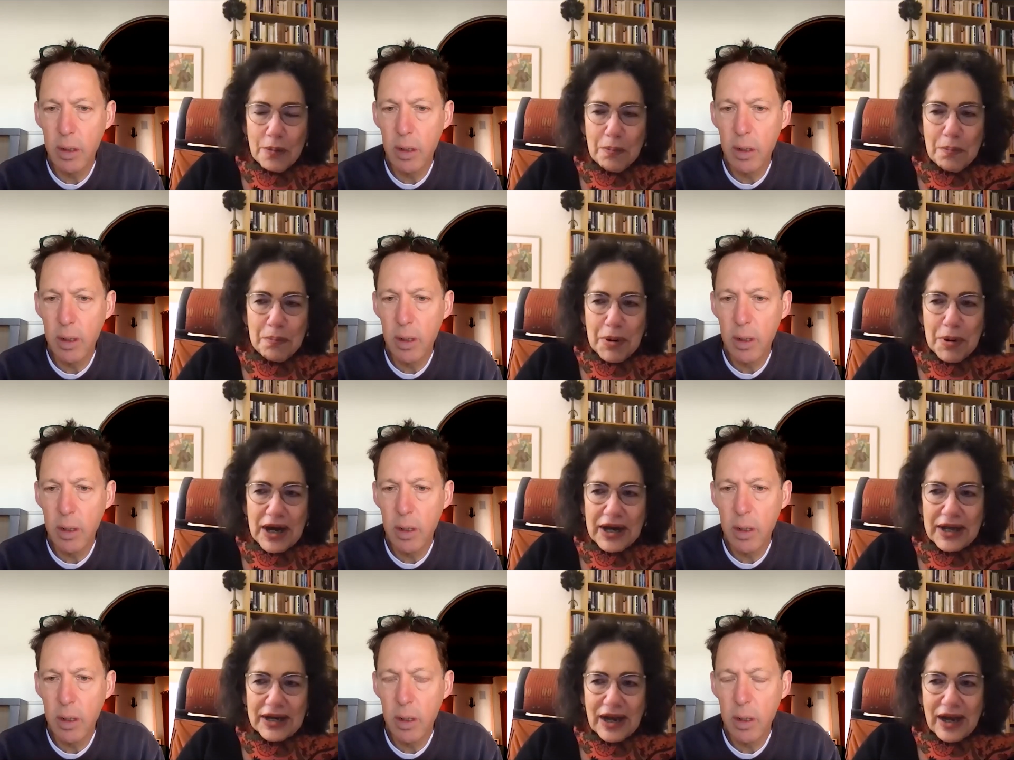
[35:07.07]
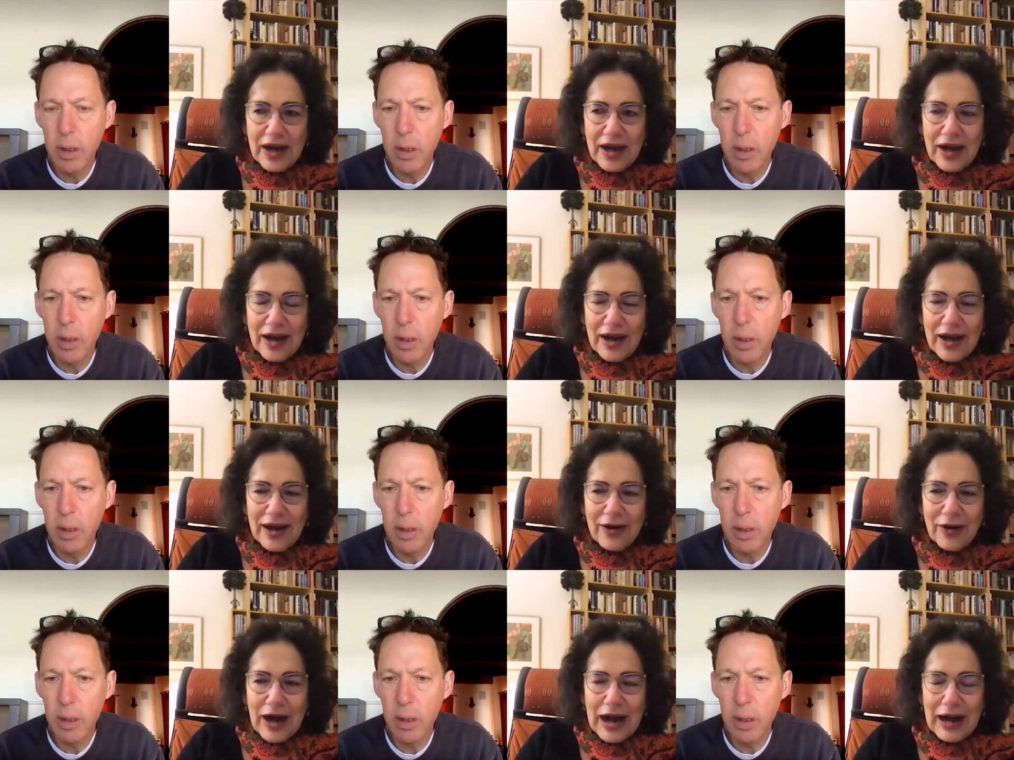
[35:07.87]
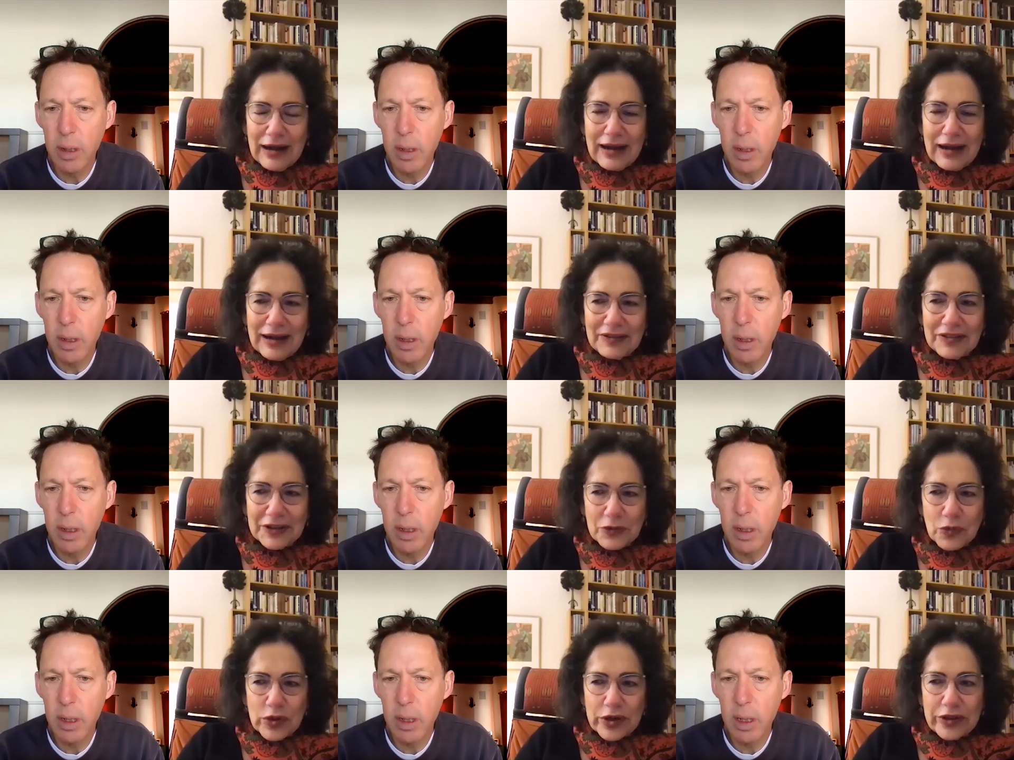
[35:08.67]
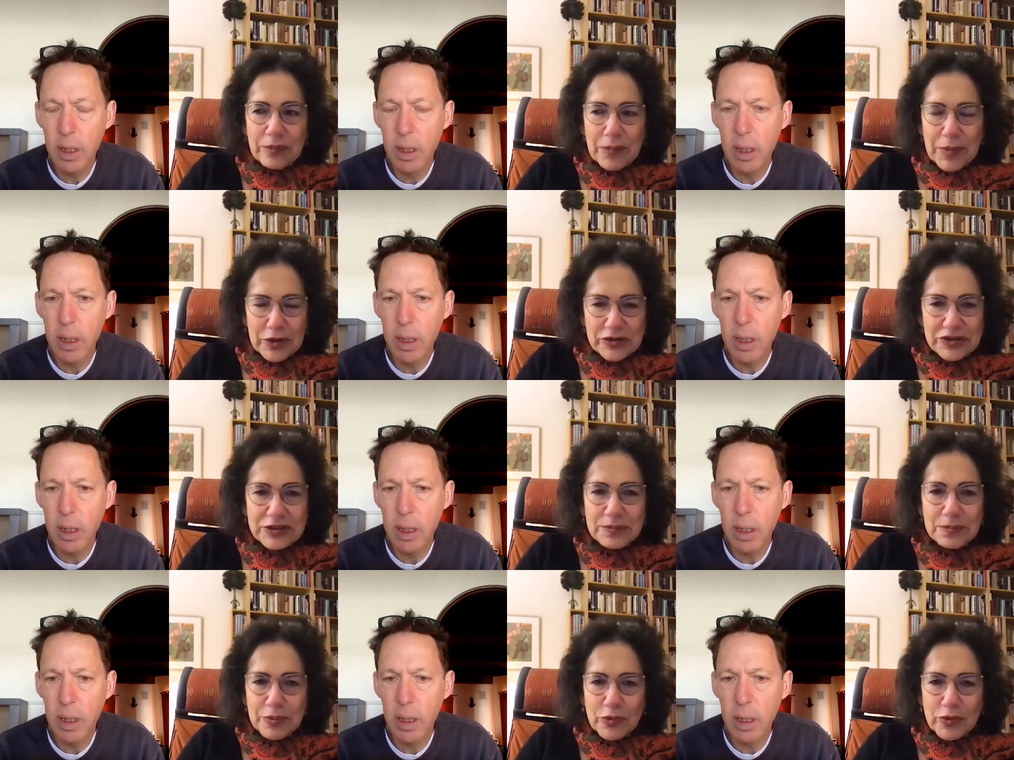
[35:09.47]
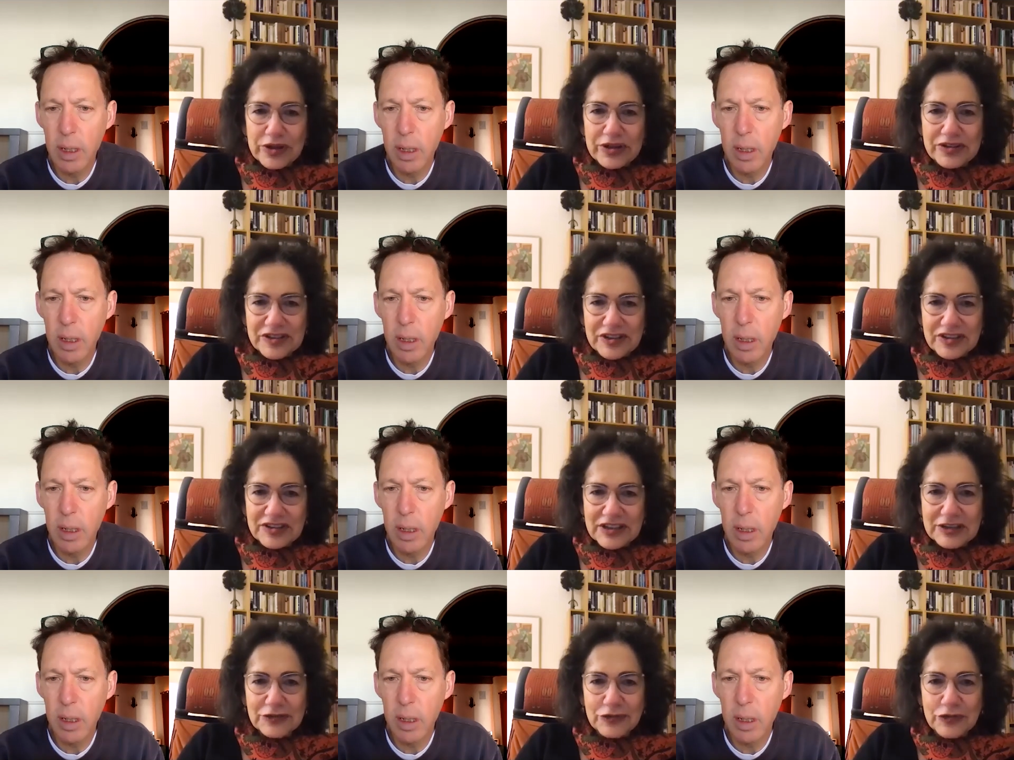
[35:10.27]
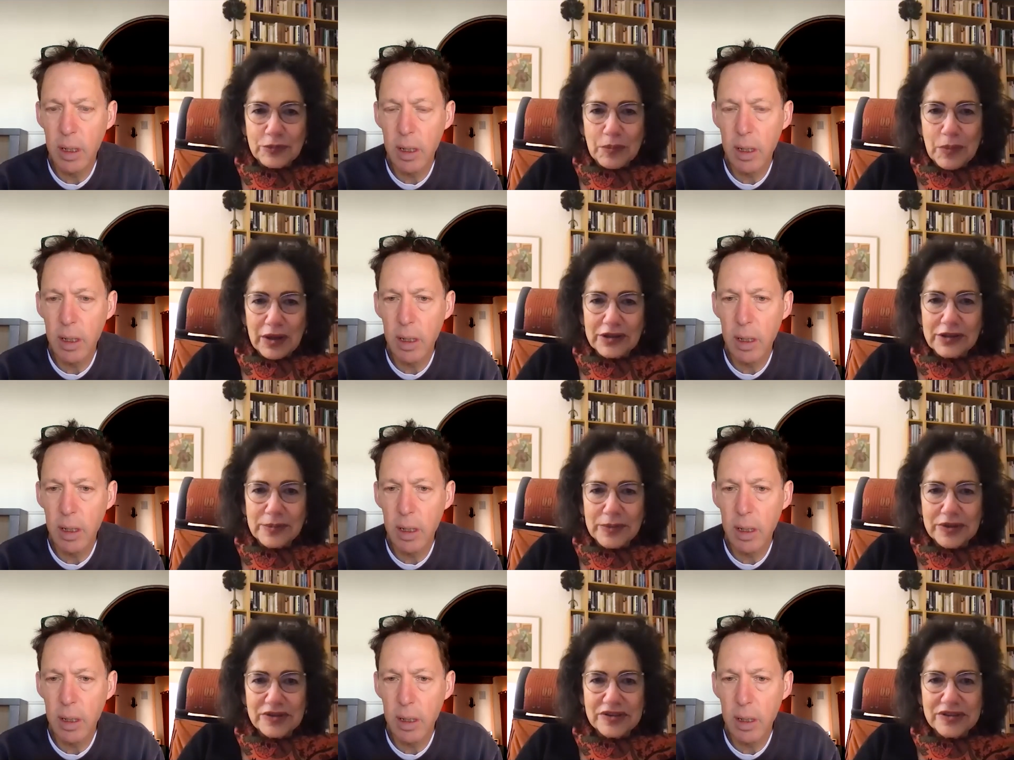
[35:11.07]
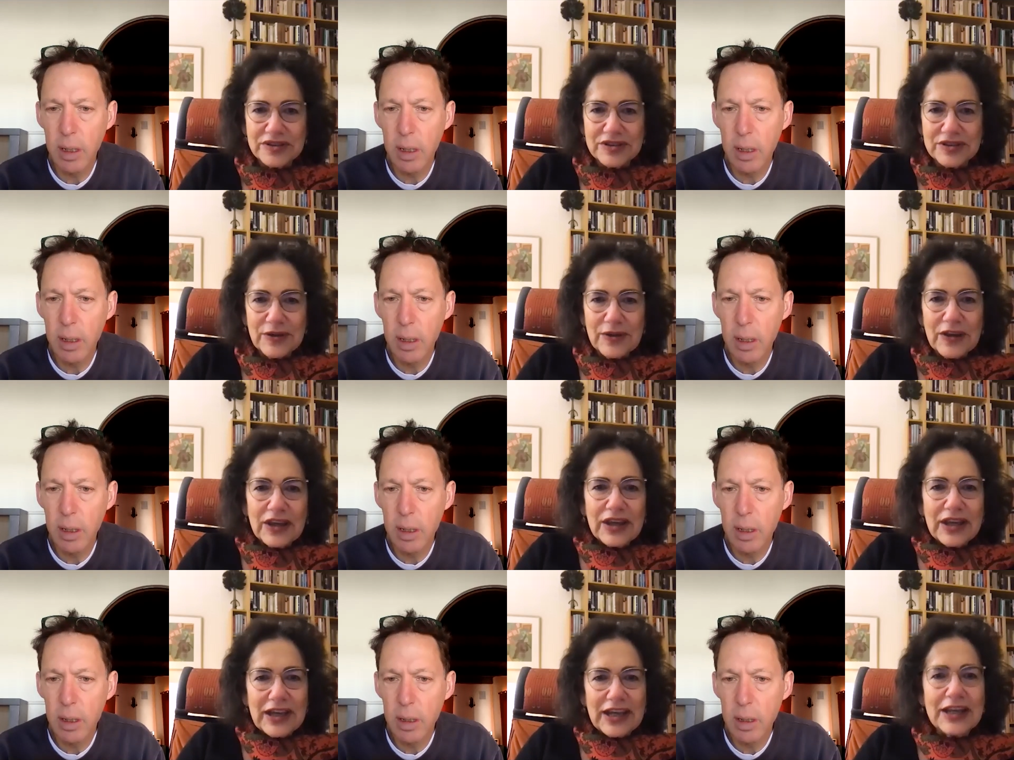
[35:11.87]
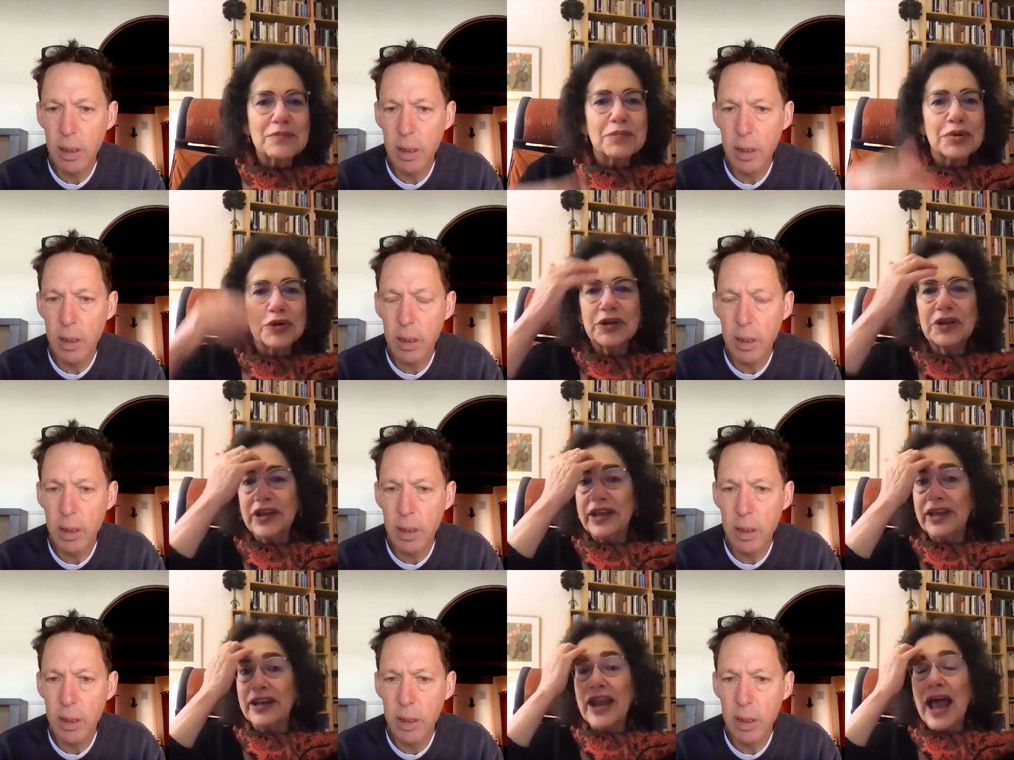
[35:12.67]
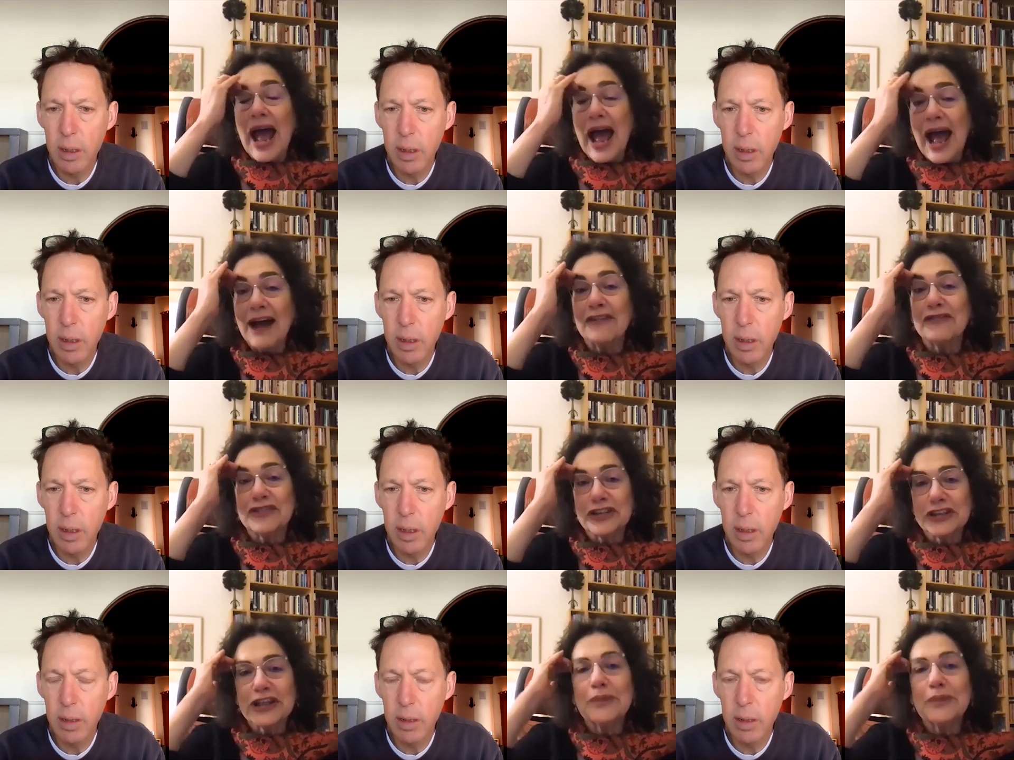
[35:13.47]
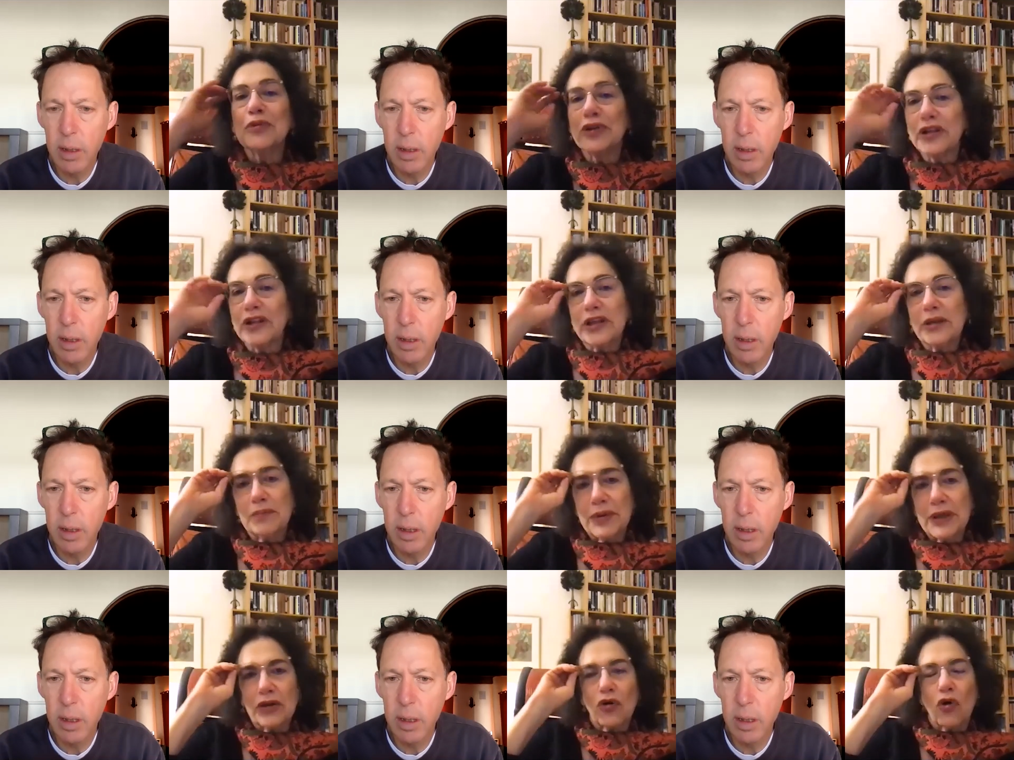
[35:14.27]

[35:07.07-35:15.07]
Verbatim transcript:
Speaker 1: But I think one of the most important and successful monuments in Berlin have deliberately been